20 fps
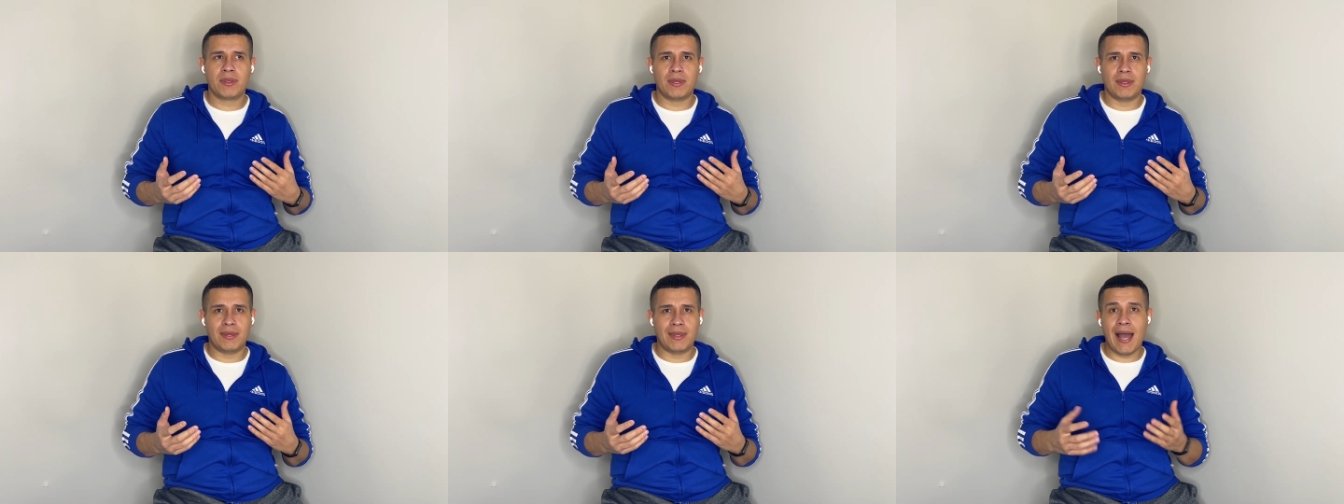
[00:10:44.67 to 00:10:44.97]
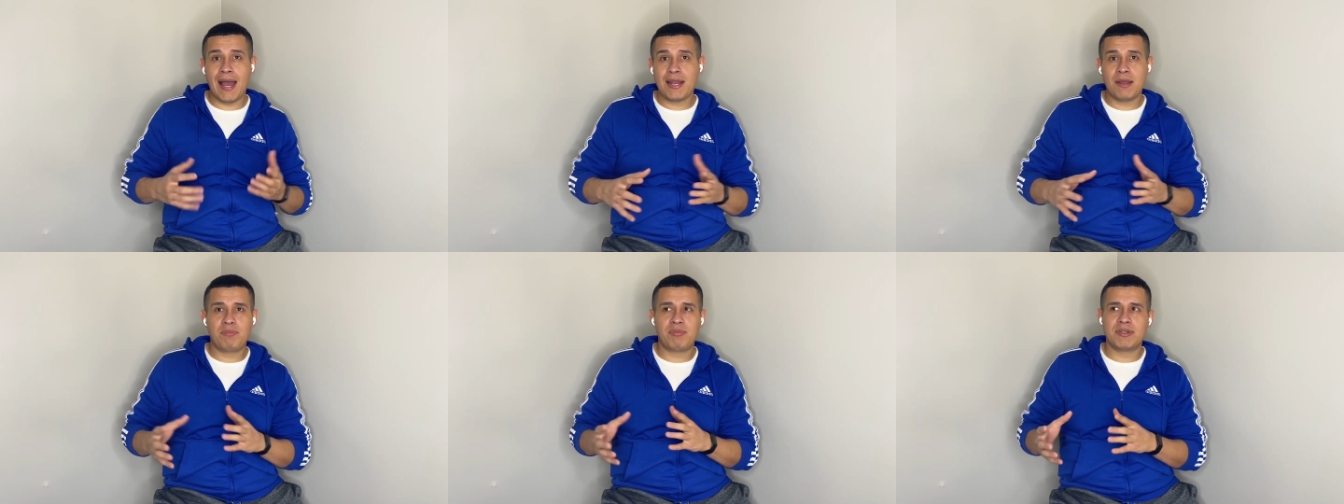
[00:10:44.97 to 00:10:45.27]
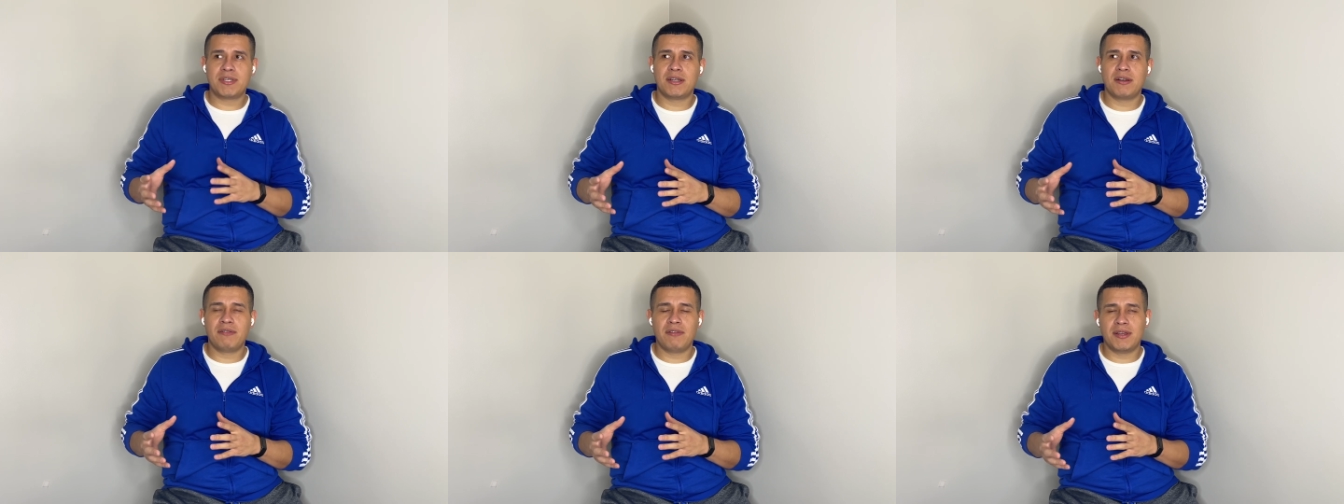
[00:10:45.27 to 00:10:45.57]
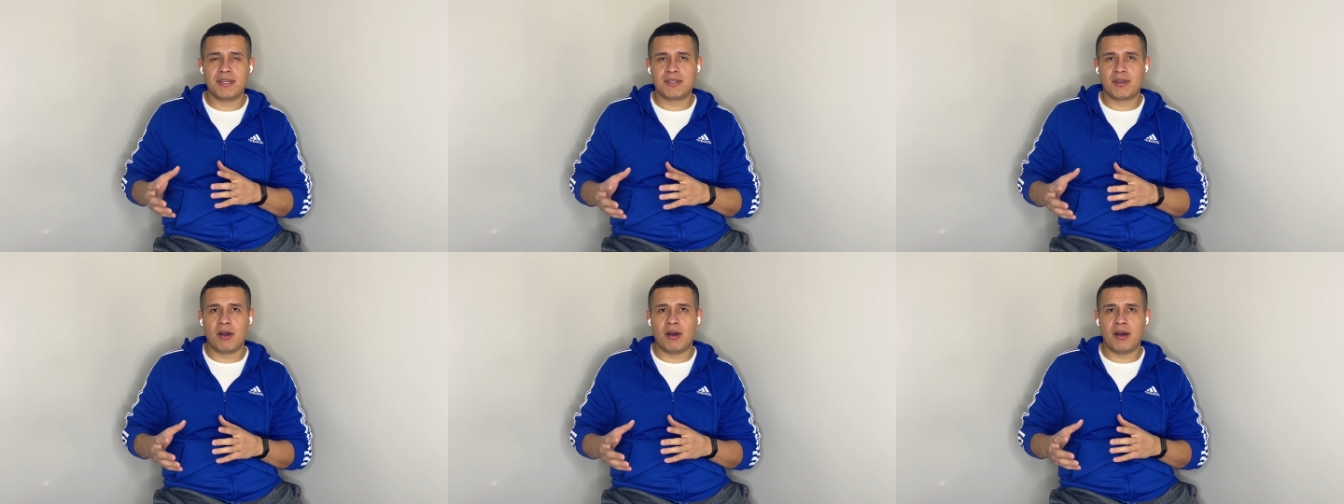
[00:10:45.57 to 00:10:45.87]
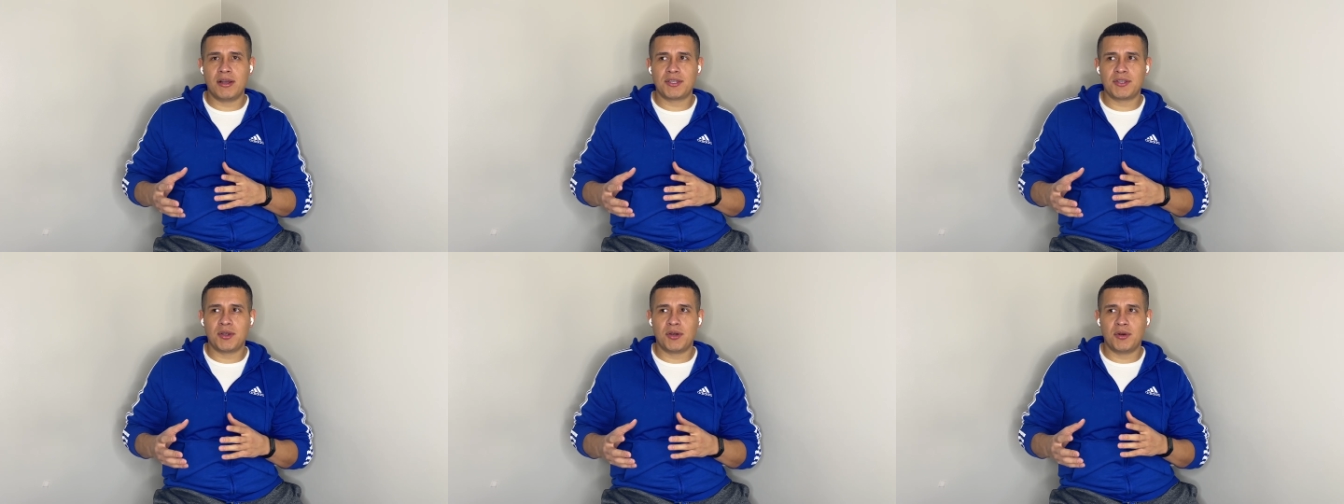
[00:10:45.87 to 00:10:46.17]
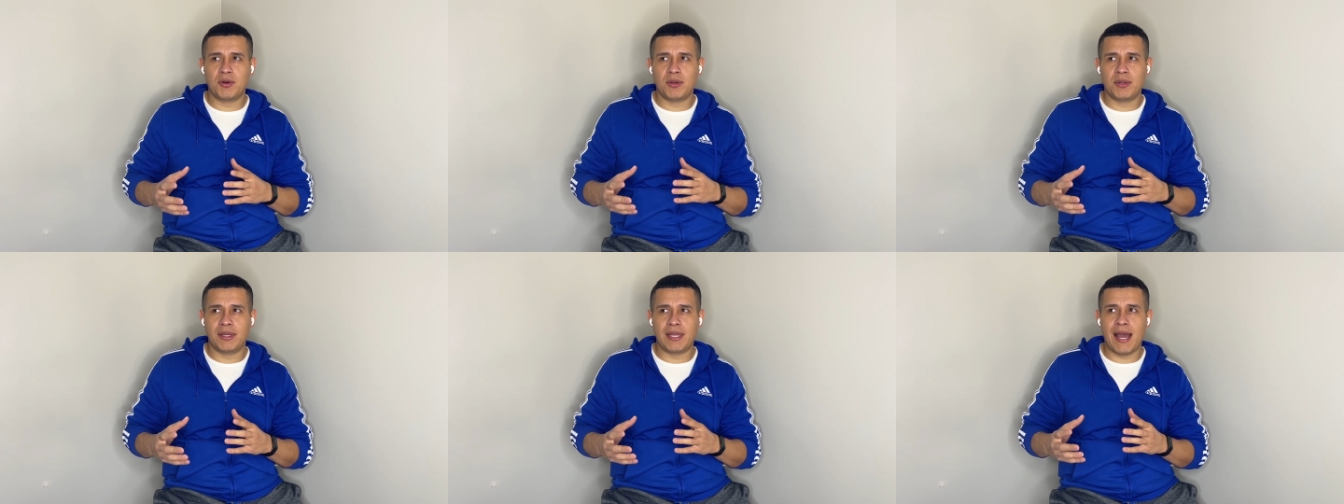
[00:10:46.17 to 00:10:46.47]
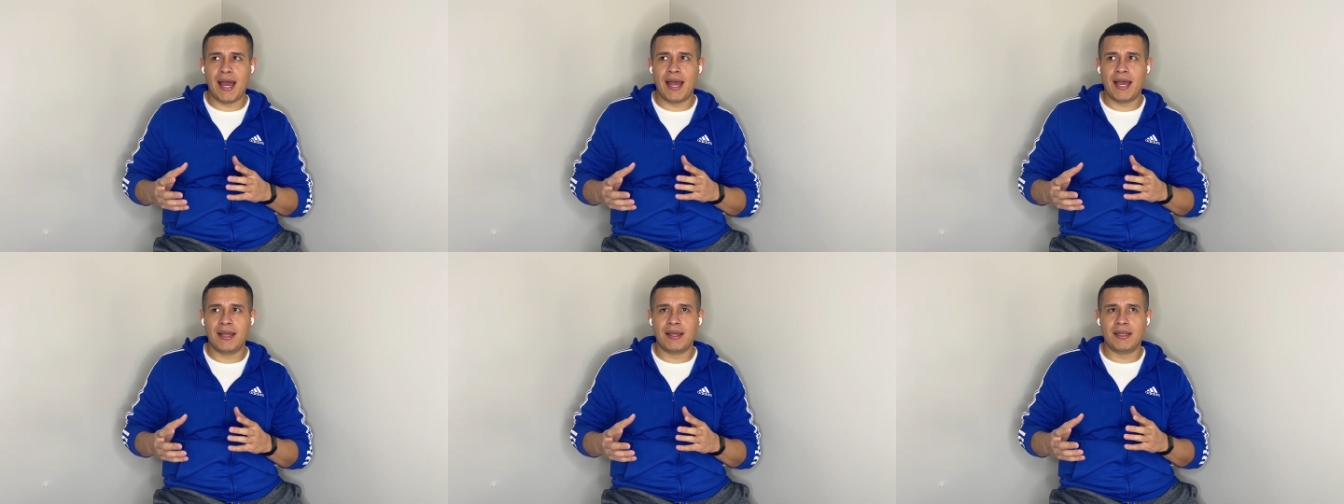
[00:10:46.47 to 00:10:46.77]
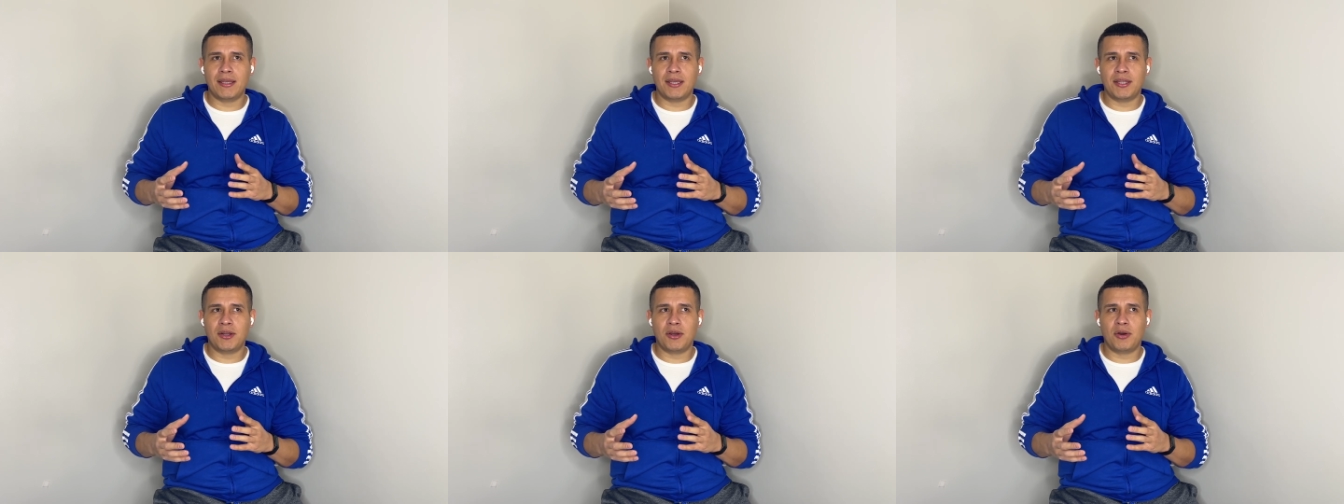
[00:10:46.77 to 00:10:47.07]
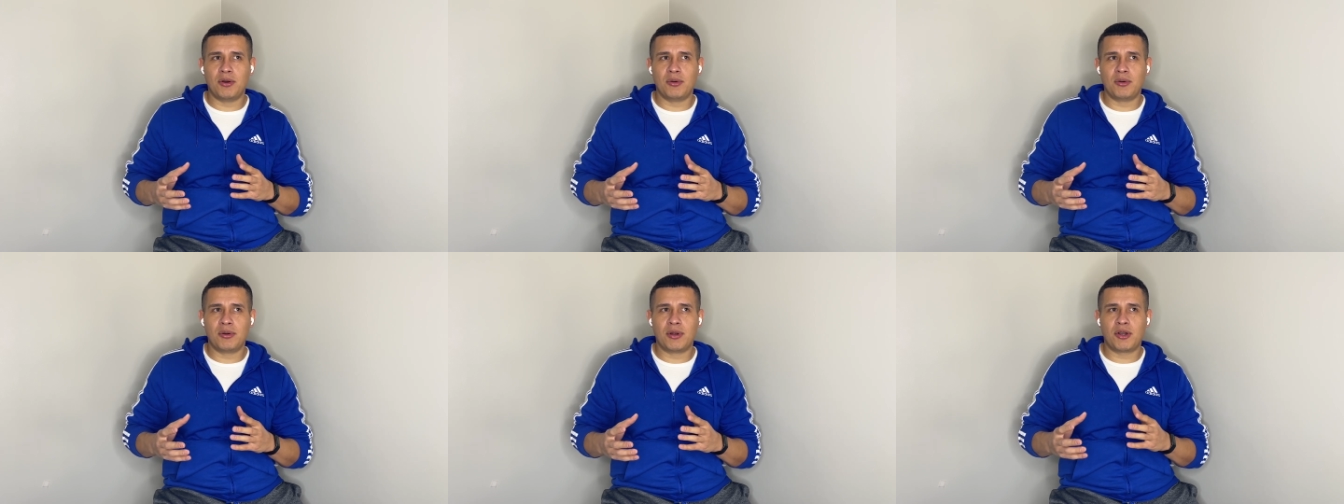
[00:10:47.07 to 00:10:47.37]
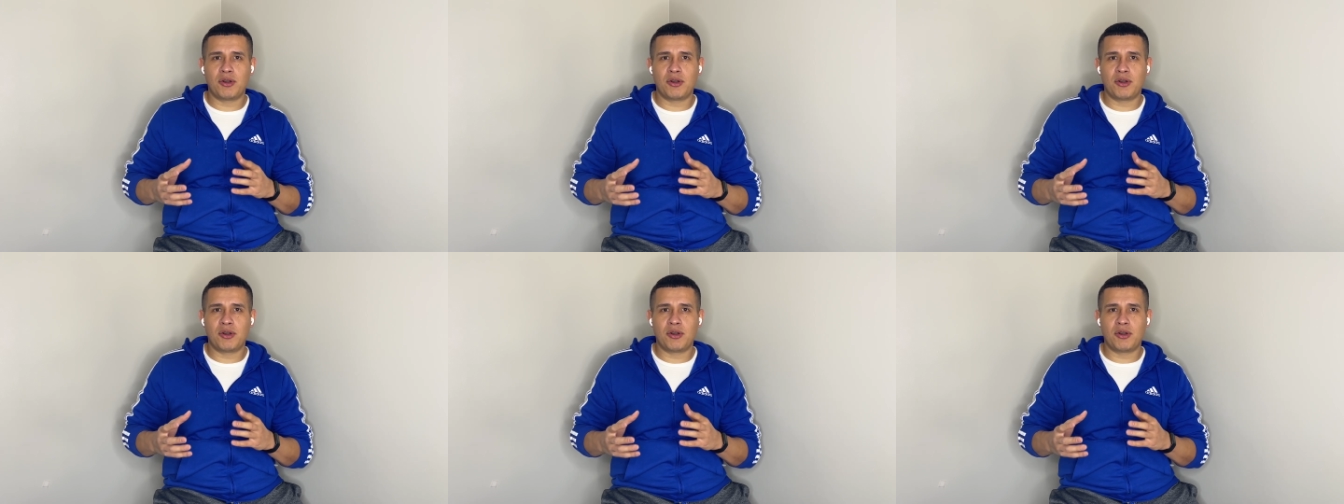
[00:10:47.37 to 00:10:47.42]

90% of it's gone so that you know